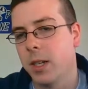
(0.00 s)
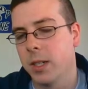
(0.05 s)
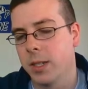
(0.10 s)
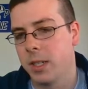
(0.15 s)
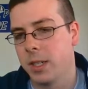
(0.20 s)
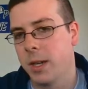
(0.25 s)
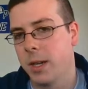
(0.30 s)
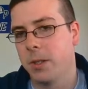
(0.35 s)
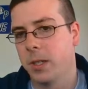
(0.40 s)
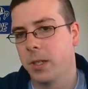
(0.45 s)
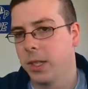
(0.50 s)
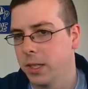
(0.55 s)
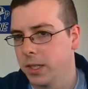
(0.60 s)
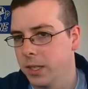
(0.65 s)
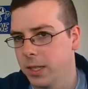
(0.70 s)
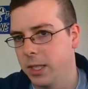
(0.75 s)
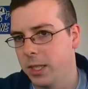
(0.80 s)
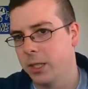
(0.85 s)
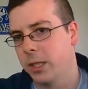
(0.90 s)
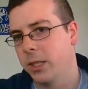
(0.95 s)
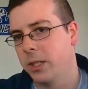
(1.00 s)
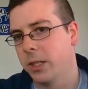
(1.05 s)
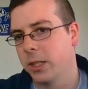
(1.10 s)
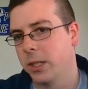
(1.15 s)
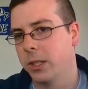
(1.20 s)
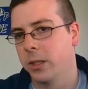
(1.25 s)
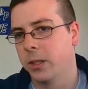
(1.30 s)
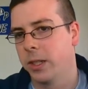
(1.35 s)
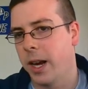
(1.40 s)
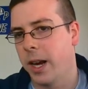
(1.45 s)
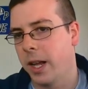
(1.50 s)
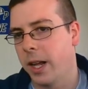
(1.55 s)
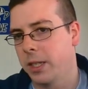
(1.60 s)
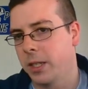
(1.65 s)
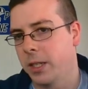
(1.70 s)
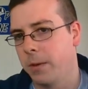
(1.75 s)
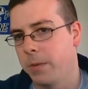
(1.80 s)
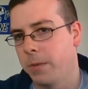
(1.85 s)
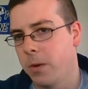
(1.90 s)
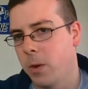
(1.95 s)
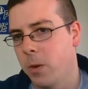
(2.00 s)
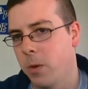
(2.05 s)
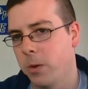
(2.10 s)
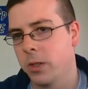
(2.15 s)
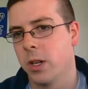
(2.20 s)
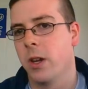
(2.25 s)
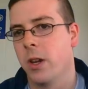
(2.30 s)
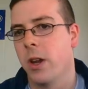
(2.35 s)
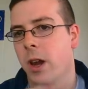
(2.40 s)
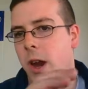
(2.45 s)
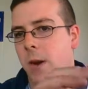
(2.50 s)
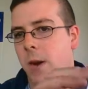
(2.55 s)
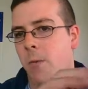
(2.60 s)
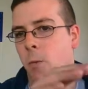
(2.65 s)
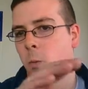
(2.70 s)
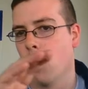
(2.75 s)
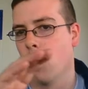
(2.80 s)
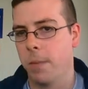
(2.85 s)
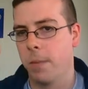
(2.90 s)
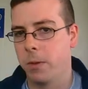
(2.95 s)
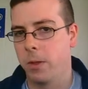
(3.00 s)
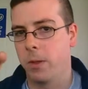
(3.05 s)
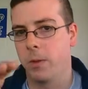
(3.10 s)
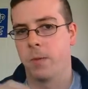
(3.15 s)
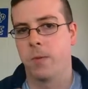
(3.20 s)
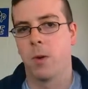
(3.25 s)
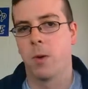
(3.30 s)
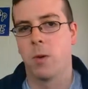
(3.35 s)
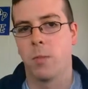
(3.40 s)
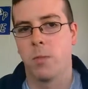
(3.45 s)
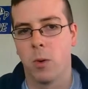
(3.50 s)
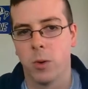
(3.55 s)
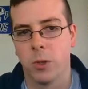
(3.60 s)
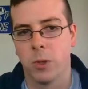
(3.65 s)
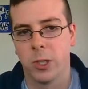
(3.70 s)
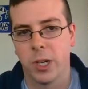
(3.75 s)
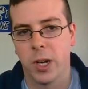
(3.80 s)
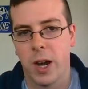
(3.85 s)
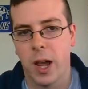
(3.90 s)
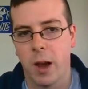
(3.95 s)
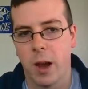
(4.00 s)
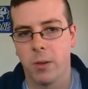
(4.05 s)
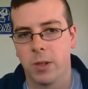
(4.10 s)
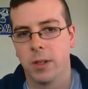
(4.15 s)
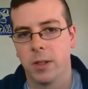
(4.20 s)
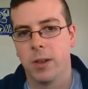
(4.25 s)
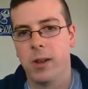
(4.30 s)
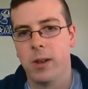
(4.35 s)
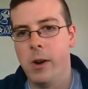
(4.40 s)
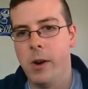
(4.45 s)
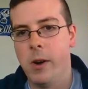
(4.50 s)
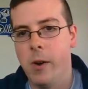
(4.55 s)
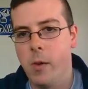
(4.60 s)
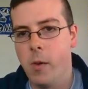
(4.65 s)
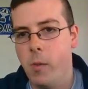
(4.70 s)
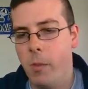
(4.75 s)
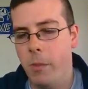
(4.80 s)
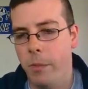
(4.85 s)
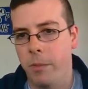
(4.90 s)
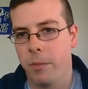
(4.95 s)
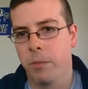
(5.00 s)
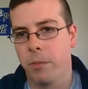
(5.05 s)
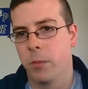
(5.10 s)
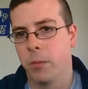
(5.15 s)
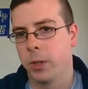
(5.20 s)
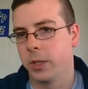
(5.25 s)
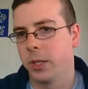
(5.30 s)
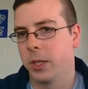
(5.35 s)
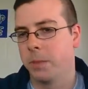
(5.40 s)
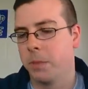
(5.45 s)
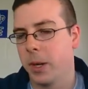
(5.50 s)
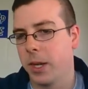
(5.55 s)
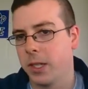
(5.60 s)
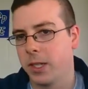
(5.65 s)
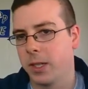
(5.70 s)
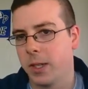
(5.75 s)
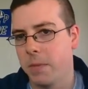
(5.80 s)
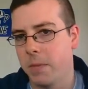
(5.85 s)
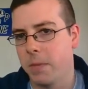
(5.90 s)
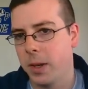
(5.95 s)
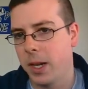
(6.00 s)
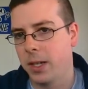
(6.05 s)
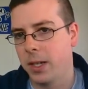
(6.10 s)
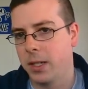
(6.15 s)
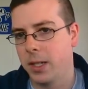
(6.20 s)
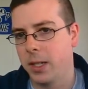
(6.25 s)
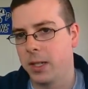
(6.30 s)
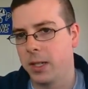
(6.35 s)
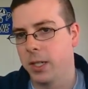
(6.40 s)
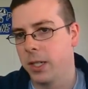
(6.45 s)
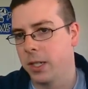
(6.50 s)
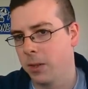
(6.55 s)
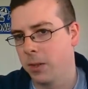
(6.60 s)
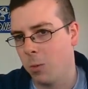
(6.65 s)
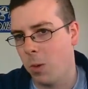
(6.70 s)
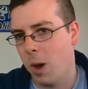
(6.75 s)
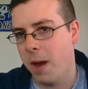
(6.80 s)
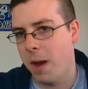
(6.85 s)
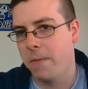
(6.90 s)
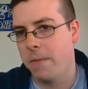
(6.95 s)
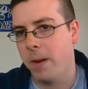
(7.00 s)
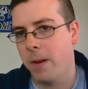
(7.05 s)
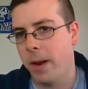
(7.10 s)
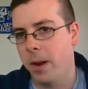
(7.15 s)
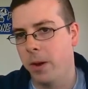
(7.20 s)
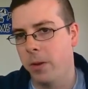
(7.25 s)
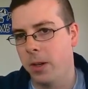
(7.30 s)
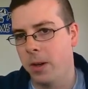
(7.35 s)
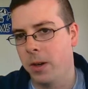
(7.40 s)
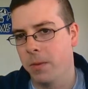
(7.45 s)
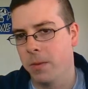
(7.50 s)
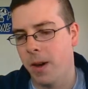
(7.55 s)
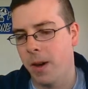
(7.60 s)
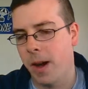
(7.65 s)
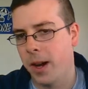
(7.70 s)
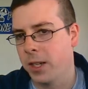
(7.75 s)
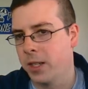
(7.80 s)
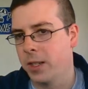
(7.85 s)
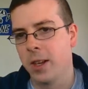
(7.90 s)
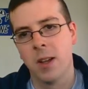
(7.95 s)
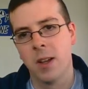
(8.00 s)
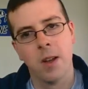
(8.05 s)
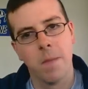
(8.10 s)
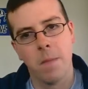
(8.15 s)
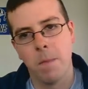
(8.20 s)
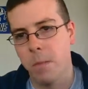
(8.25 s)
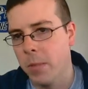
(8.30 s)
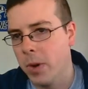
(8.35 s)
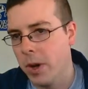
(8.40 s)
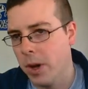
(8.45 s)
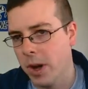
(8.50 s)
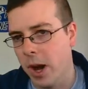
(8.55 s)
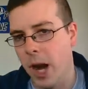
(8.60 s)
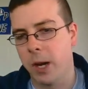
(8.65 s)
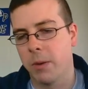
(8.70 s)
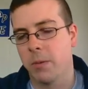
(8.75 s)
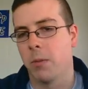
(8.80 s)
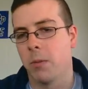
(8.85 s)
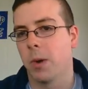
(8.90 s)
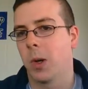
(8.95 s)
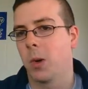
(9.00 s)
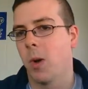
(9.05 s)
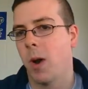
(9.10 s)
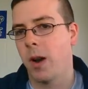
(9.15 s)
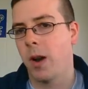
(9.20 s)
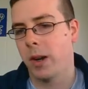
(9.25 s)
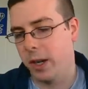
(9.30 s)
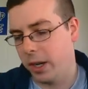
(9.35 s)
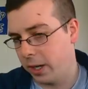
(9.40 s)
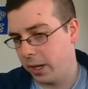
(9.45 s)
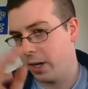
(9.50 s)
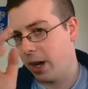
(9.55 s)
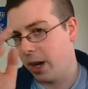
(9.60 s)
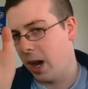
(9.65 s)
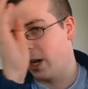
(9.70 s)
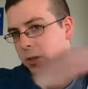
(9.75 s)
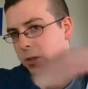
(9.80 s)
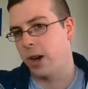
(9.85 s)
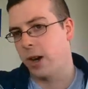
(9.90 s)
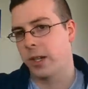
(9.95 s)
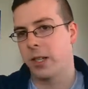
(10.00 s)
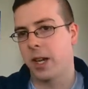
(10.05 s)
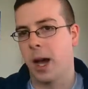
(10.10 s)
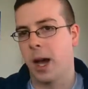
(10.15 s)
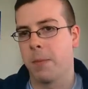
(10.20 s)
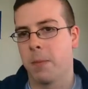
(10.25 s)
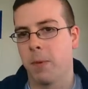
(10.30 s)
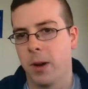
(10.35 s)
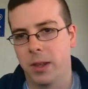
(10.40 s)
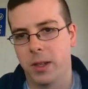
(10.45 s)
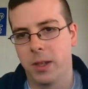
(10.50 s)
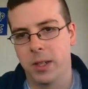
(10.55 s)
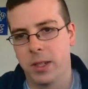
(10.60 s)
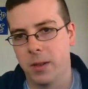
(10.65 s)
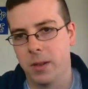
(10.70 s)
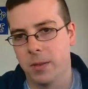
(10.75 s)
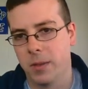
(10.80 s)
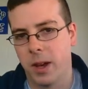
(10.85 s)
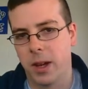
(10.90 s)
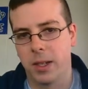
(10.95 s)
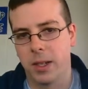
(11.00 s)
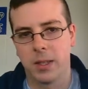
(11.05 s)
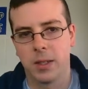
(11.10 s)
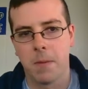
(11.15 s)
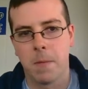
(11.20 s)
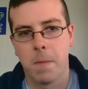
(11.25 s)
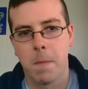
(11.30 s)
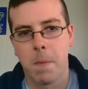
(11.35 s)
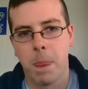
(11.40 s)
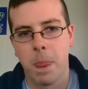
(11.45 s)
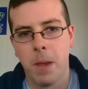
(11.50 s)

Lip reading: Samsung essentially took their Galaxy phones and ripped the phone portion out. What this basically means is it's a Wi-Fi only device, not even required to get a contract to operate this device.